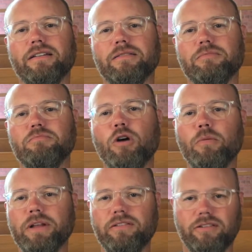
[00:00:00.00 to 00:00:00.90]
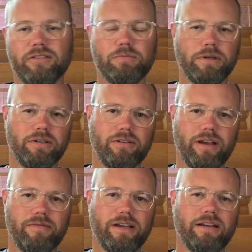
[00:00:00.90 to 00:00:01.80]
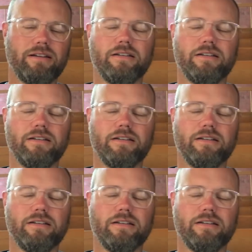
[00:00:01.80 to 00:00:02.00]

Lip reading: moments, experience, have had